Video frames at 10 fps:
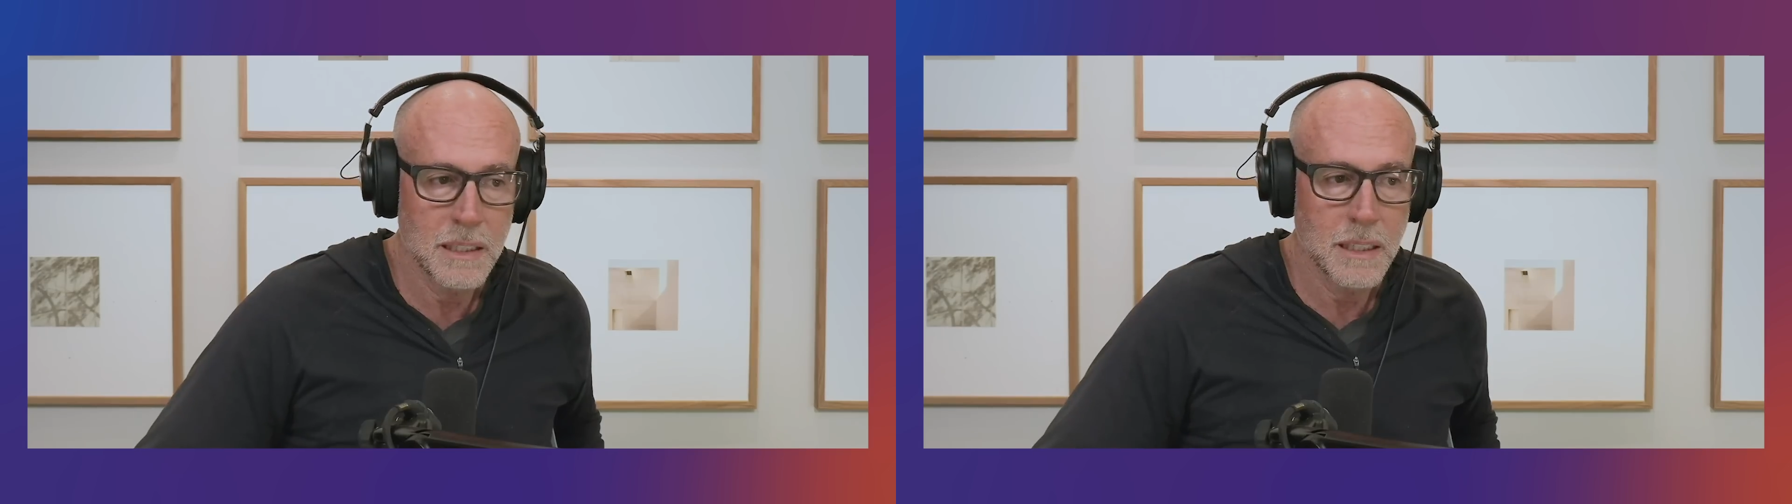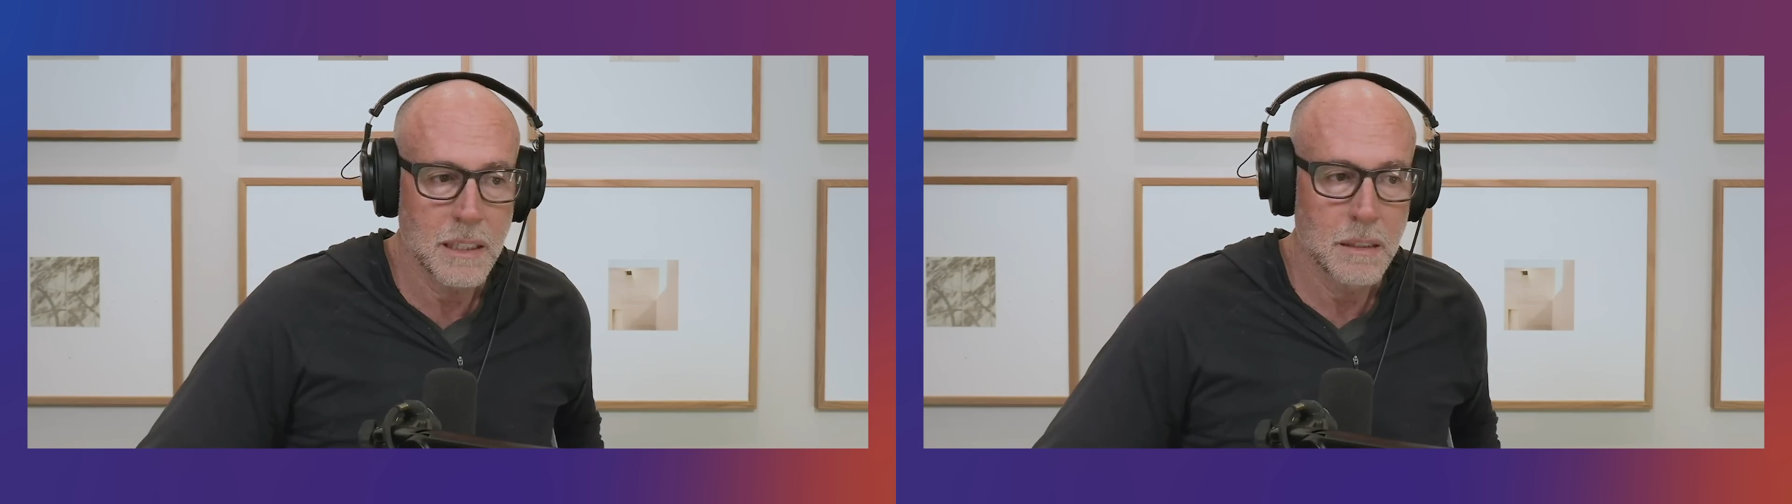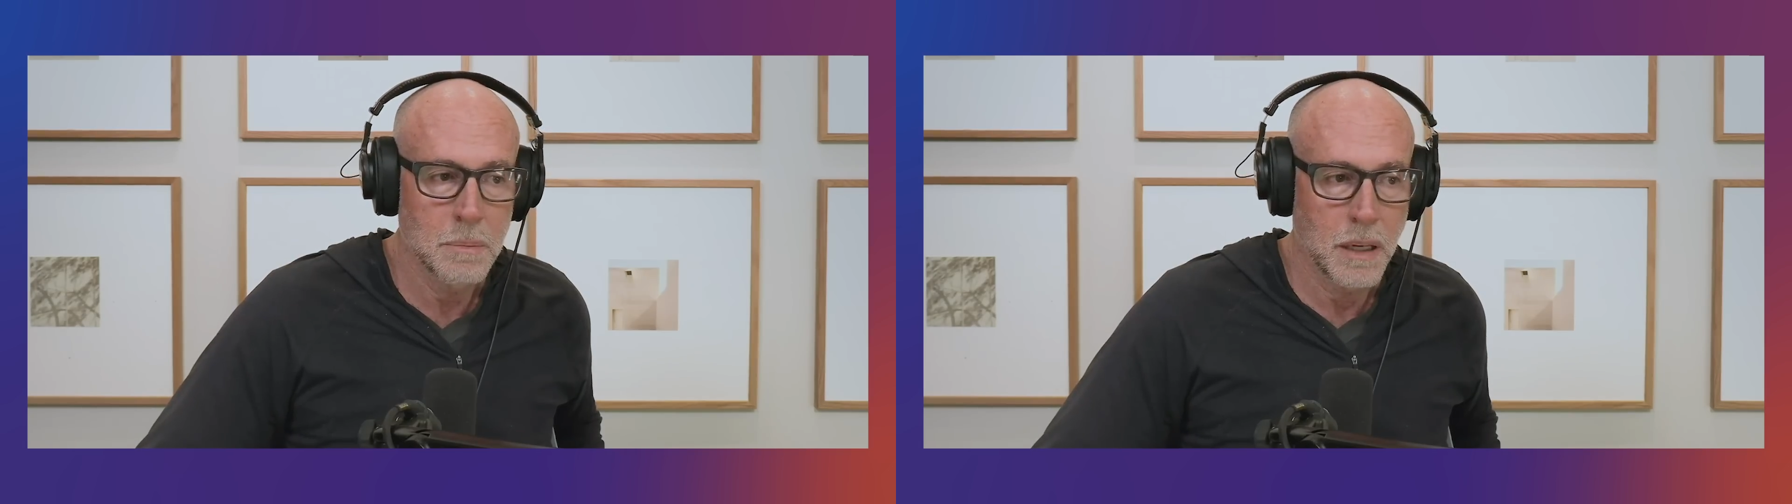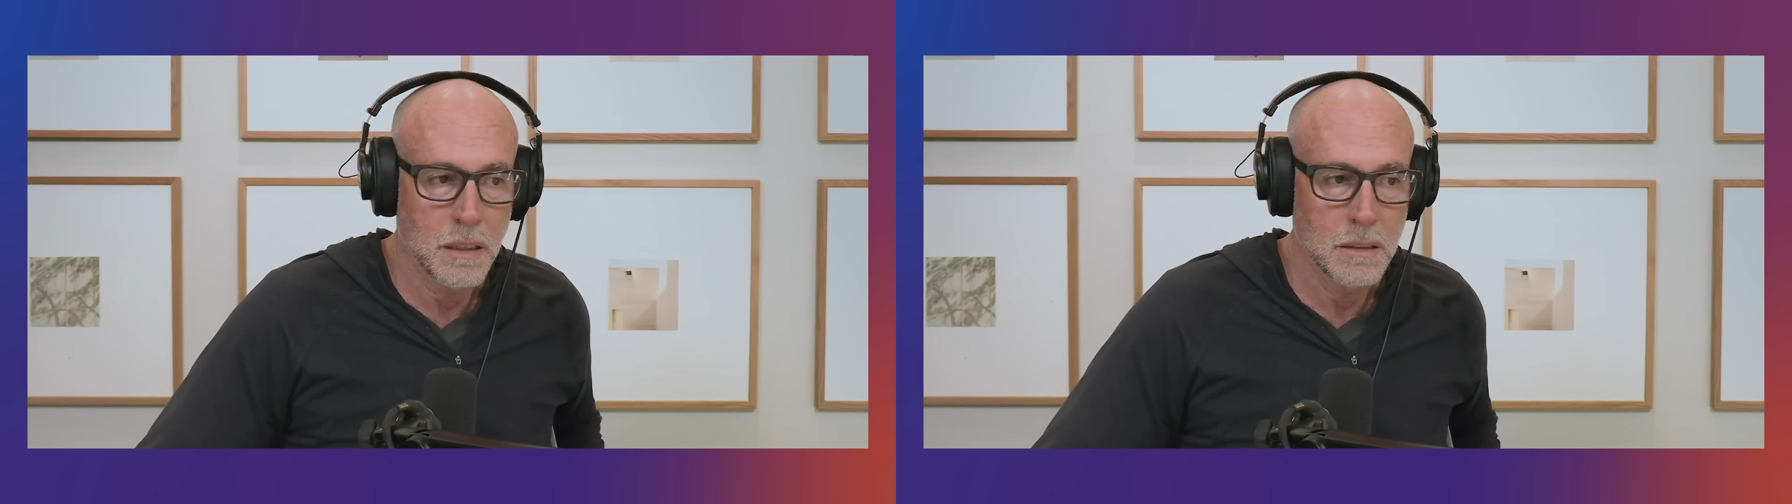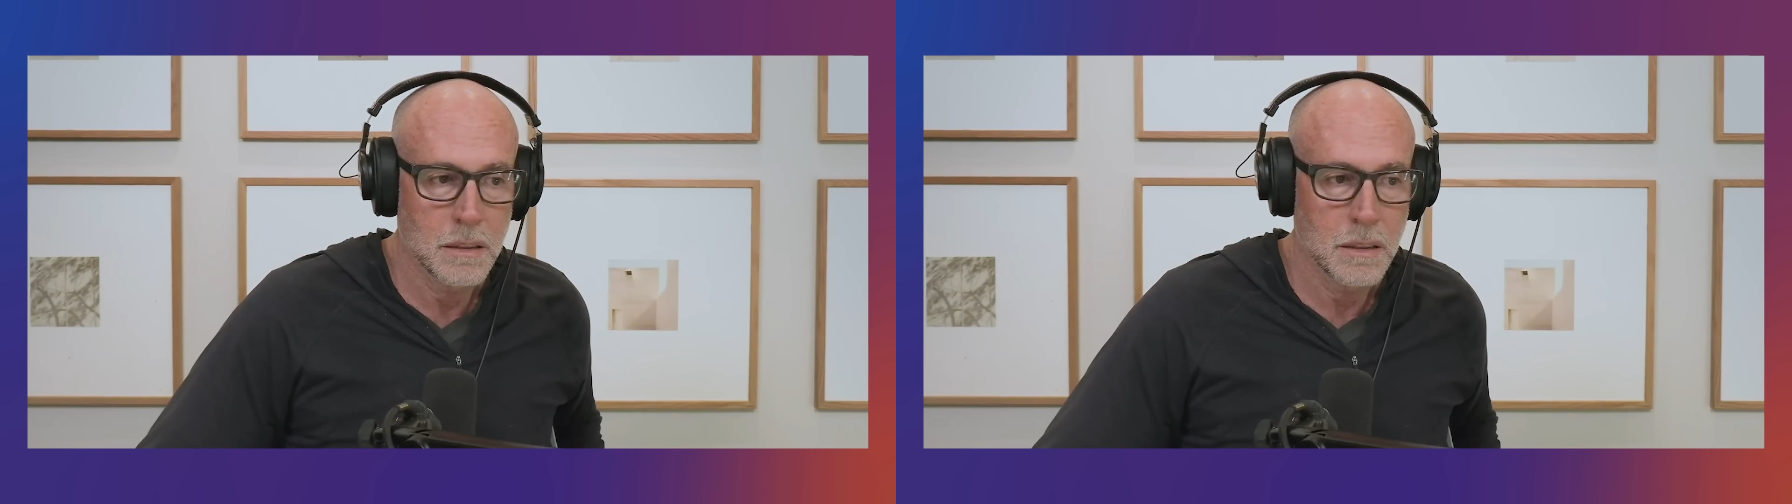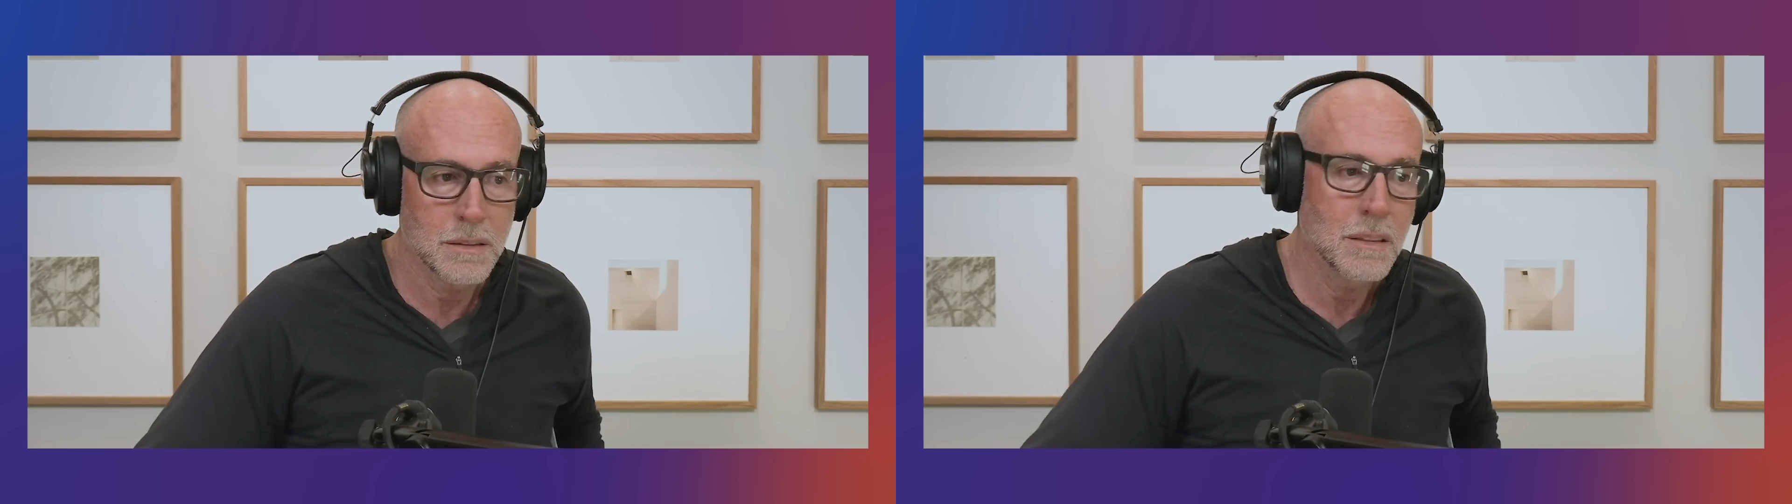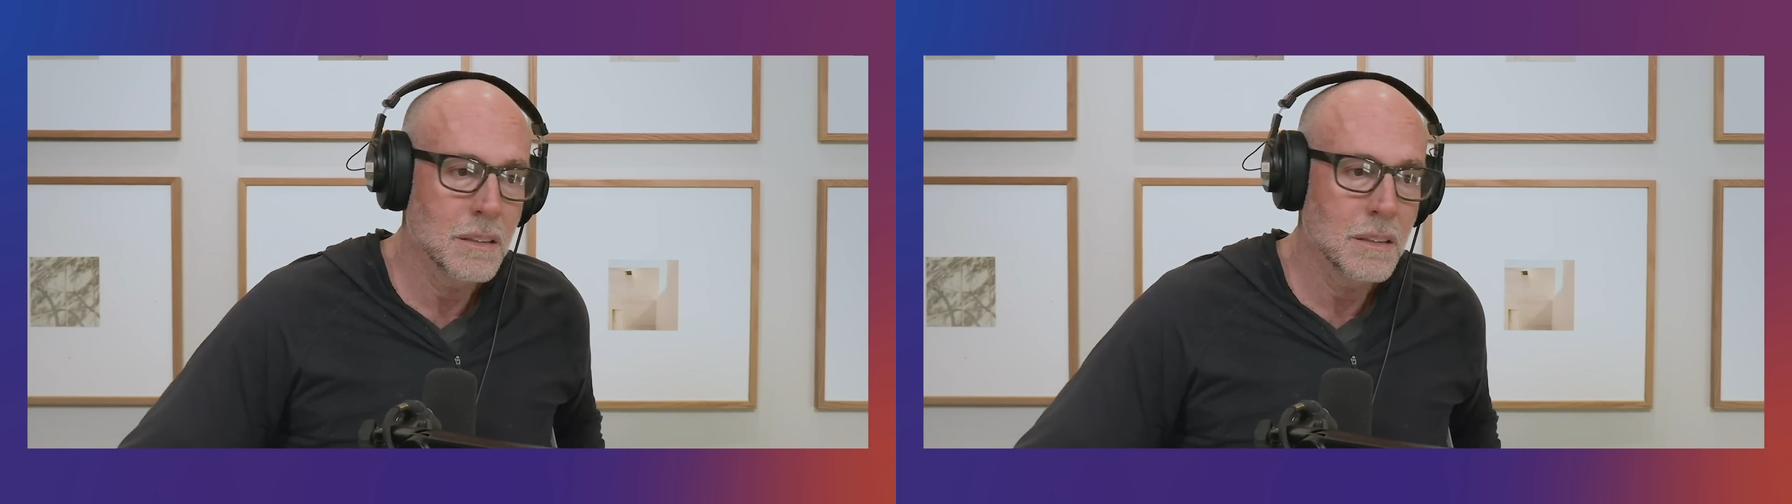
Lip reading: identity politics.